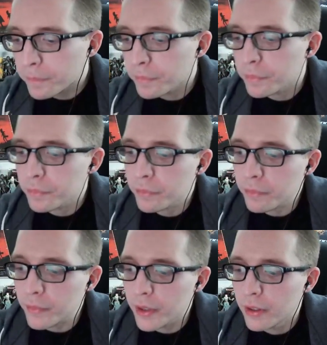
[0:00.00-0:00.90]

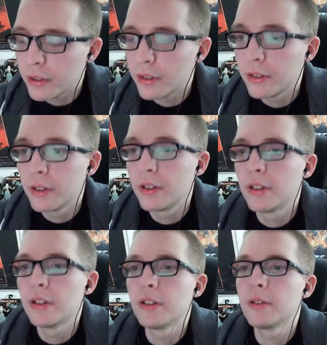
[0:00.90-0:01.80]

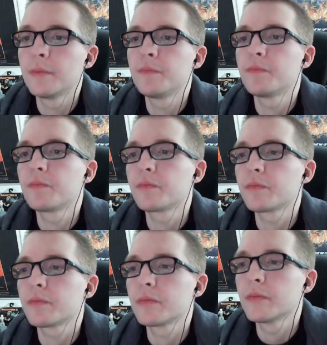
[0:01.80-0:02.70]

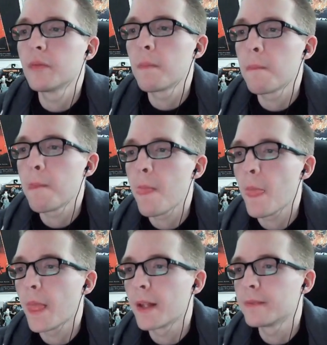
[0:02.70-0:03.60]

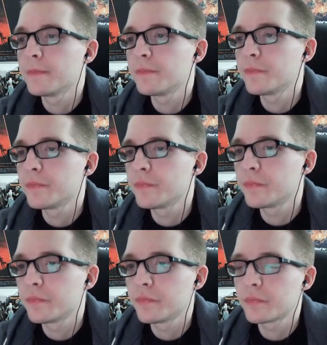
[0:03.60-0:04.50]

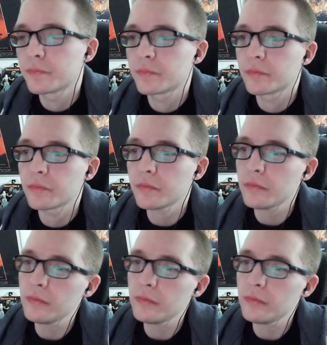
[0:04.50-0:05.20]
No words are spoken by the person on screen.